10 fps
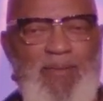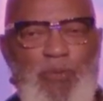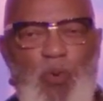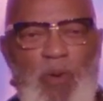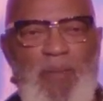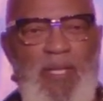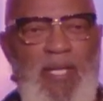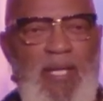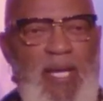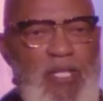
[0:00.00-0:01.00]

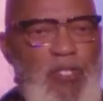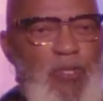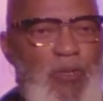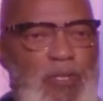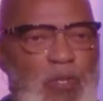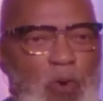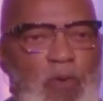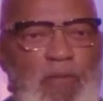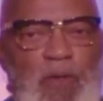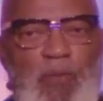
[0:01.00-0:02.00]
Normally, Easter is
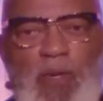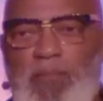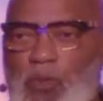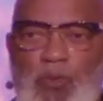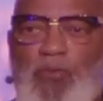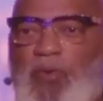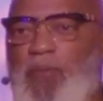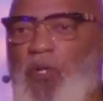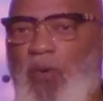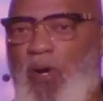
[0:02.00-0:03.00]
over and we move
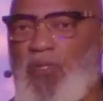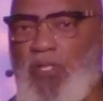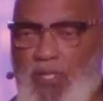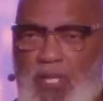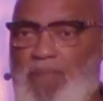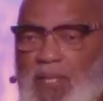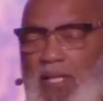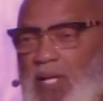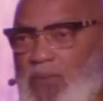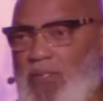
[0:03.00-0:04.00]
from the cross to
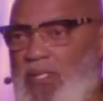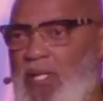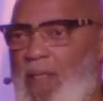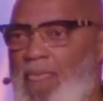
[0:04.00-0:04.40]
something else.